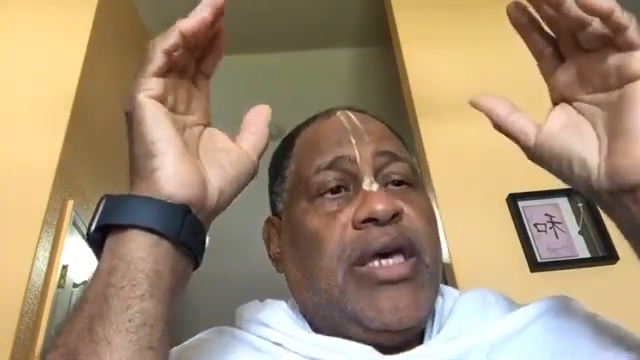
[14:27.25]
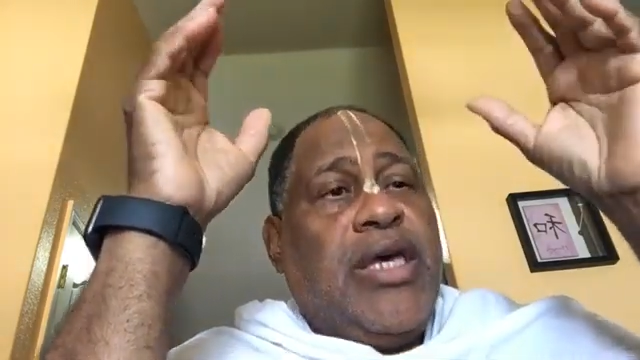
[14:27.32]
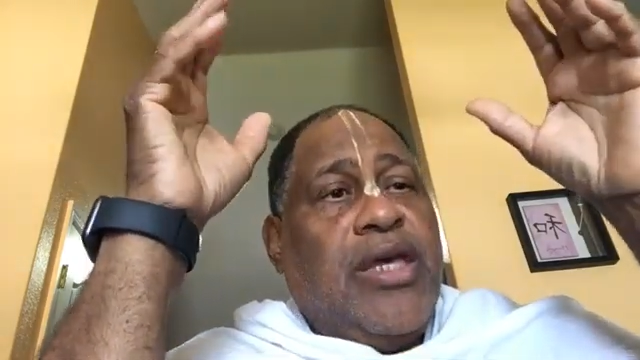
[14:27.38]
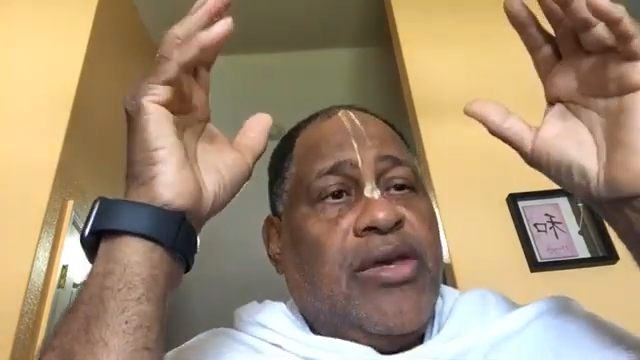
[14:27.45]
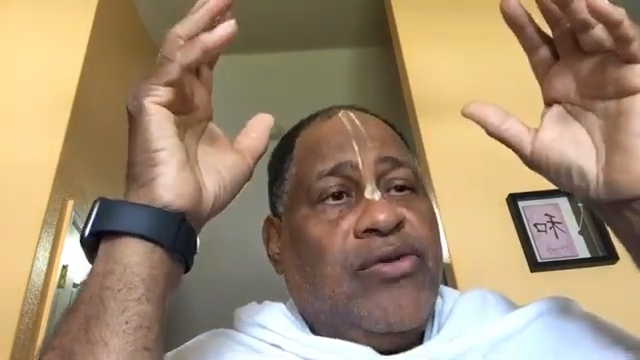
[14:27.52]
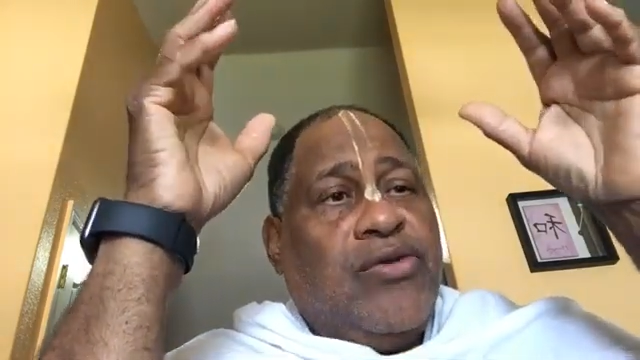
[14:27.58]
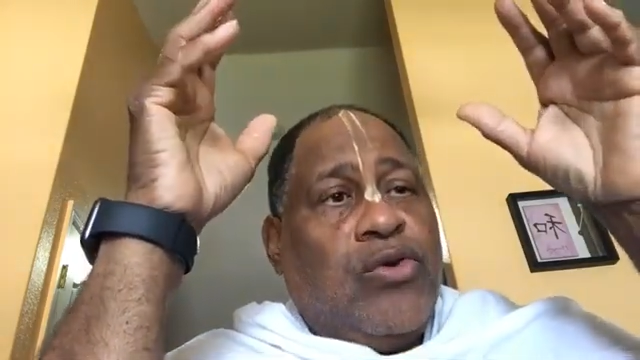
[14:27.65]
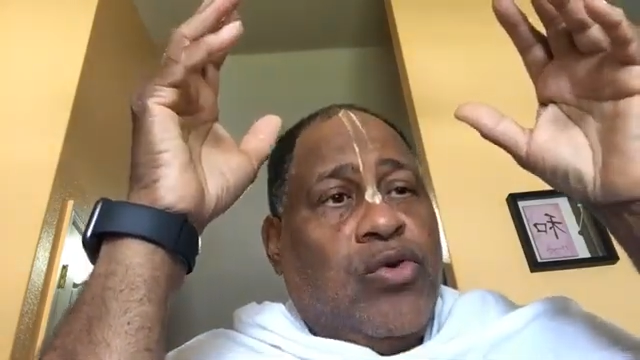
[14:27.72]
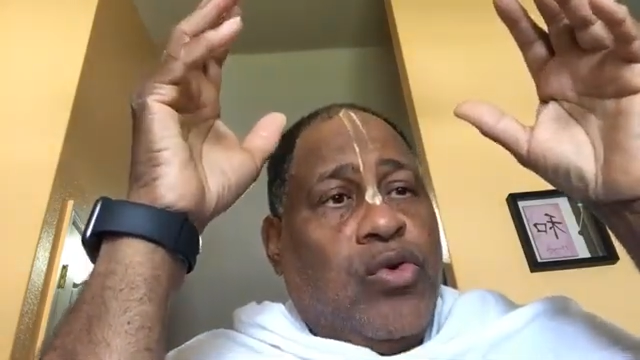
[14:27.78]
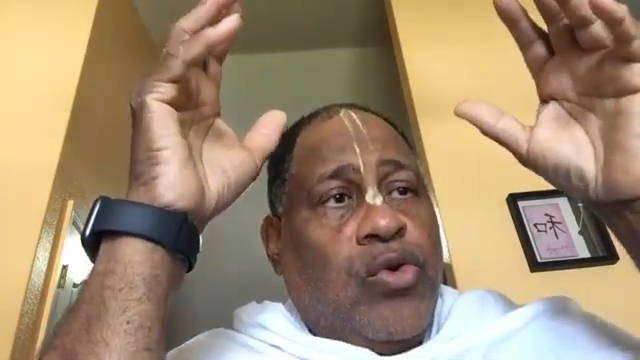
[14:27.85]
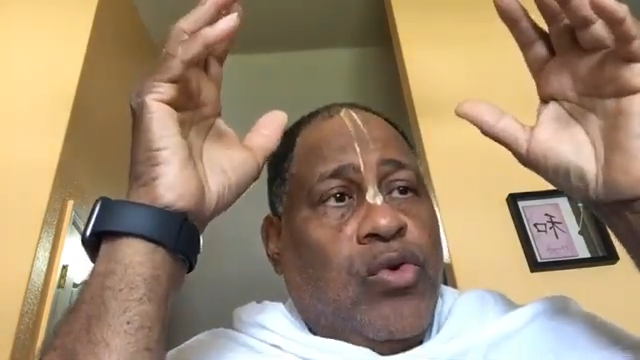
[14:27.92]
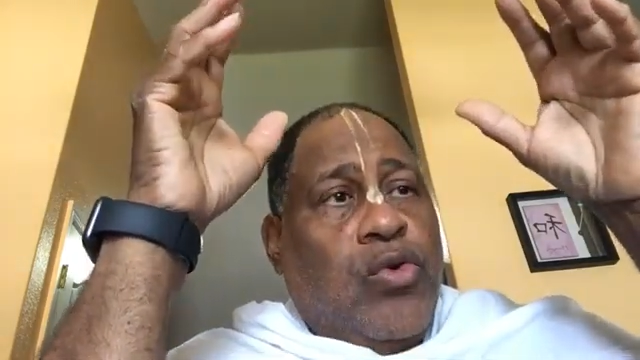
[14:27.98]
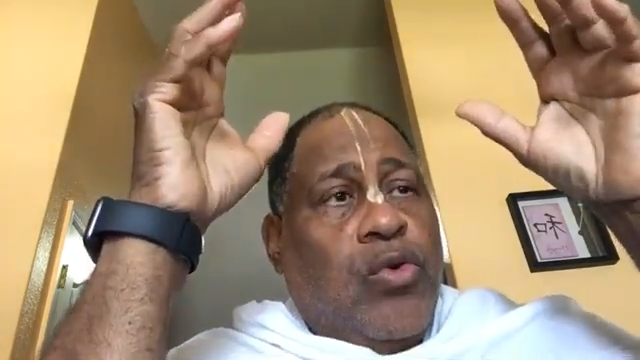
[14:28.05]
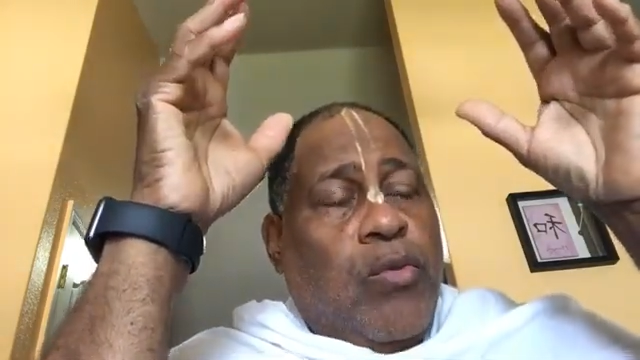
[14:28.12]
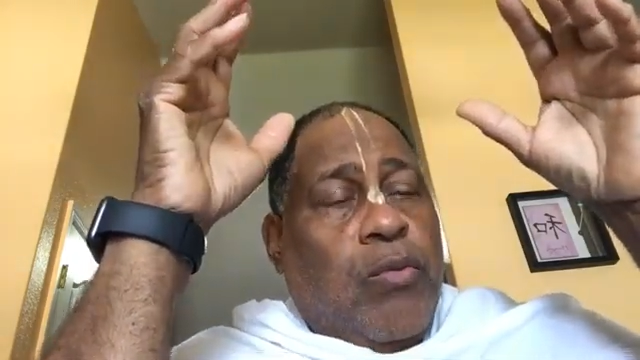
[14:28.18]
is
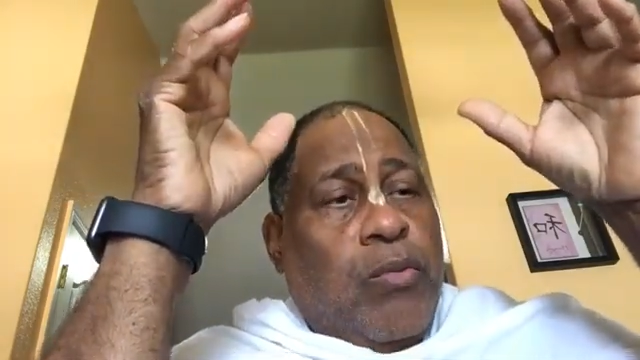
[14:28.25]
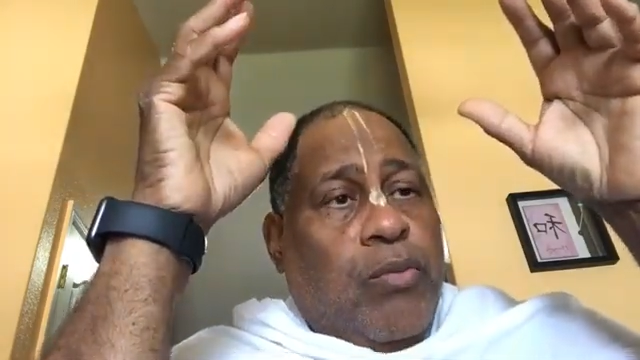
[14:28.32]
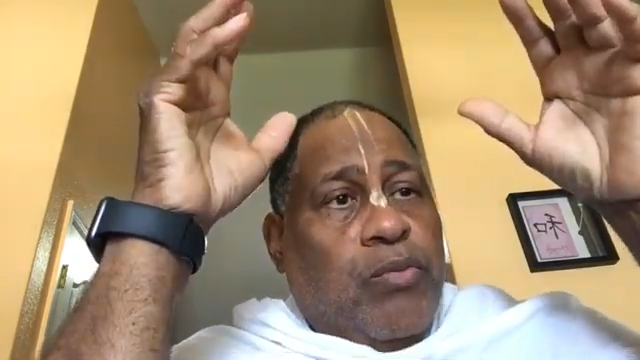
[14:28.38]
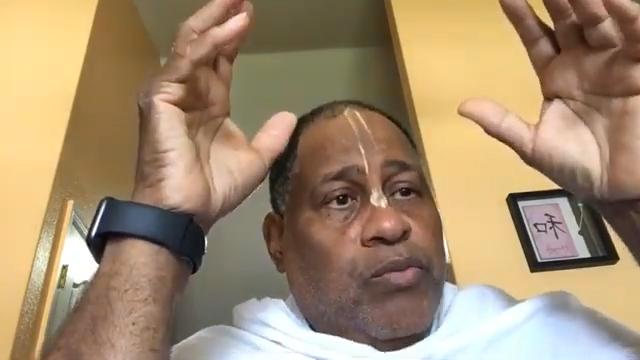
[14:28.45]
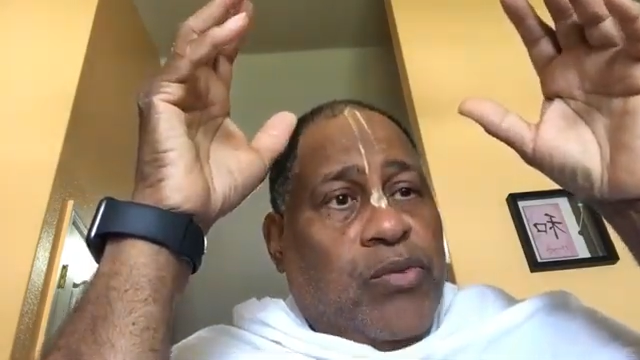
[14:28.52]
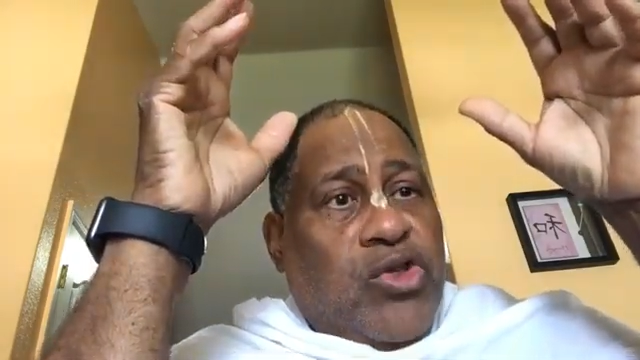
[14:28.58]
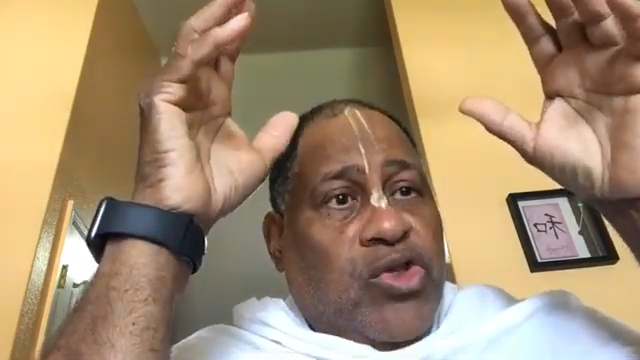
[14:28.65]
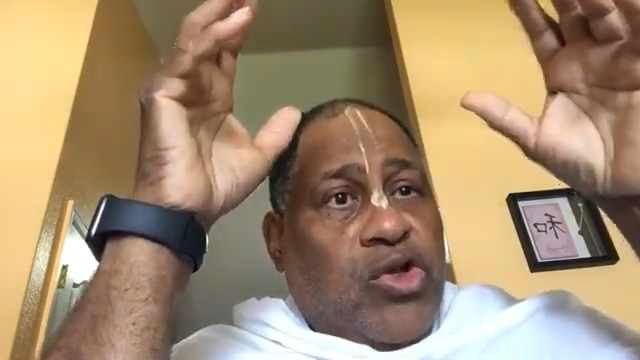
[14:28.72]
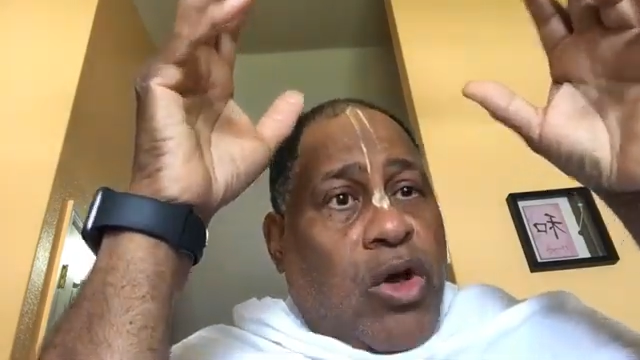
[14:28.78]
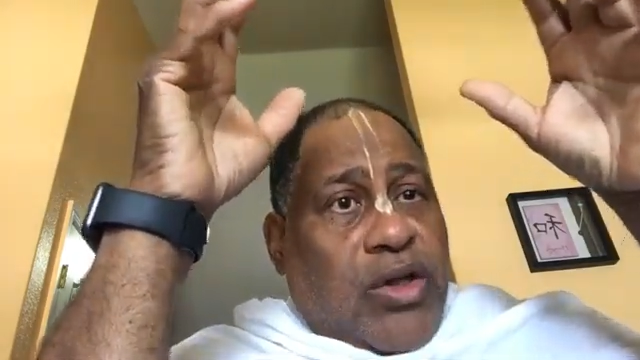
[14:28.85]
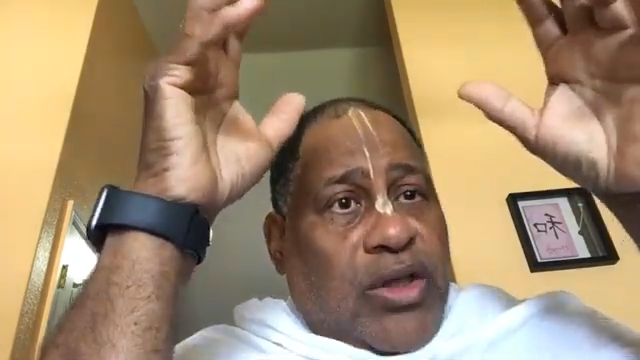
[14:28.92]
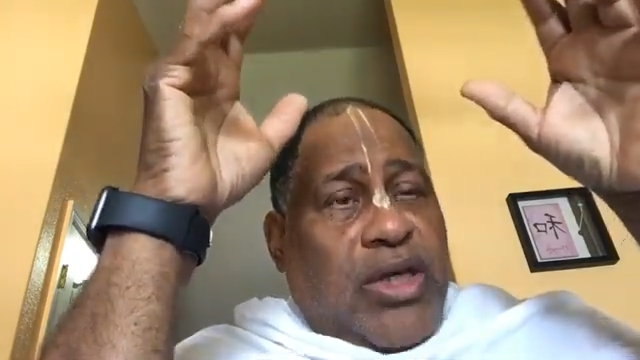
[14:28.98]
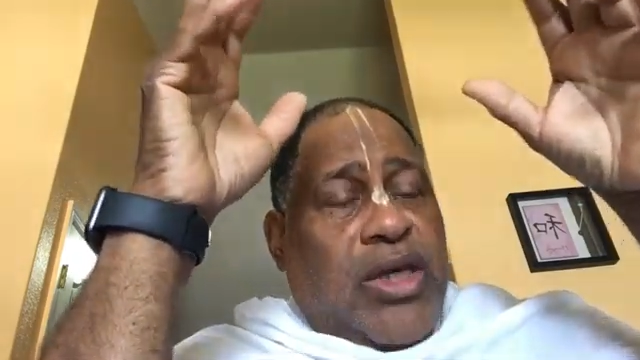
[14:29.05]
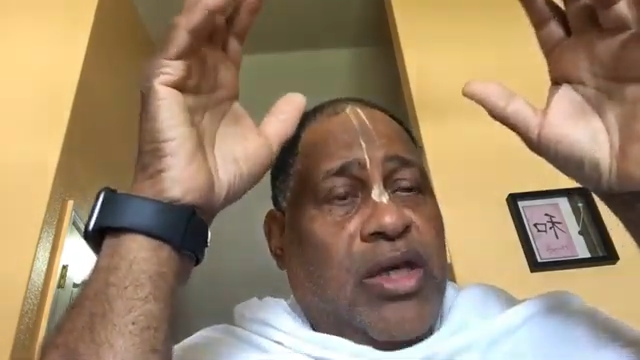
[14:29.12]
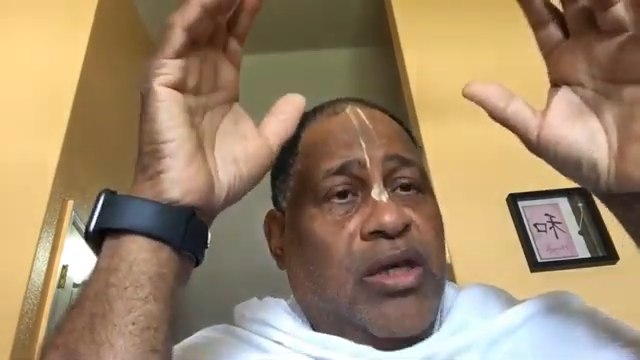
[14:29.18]
Guru
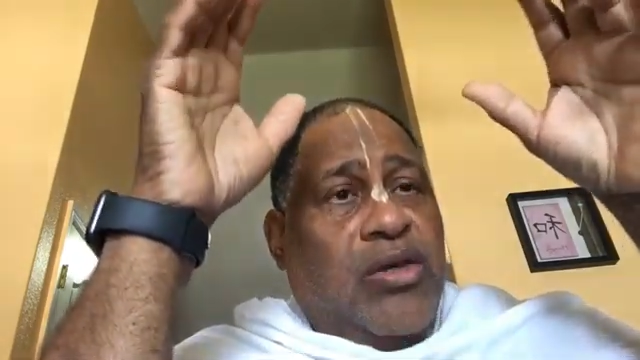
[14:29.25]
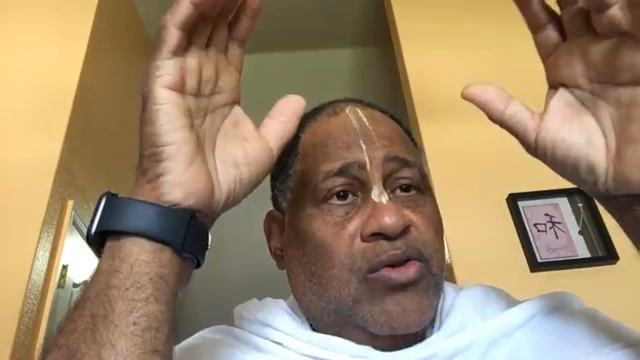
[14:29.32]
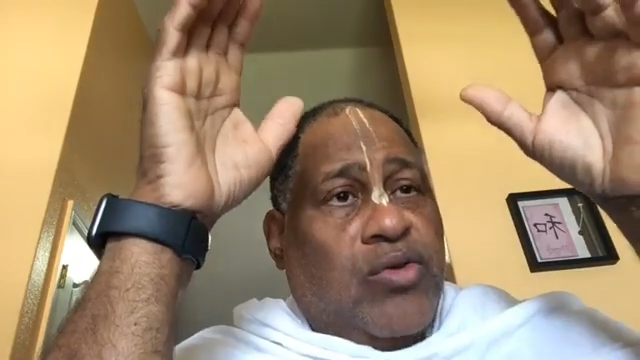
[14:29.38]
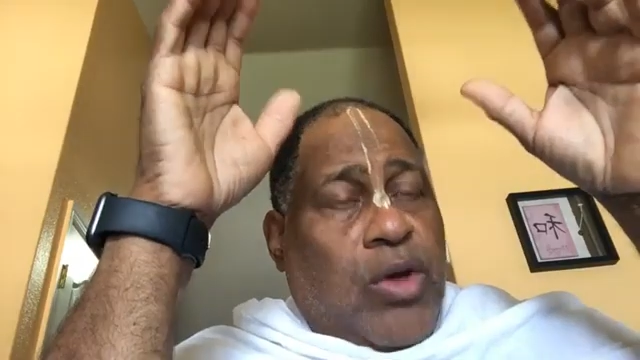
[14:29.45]
Shakti,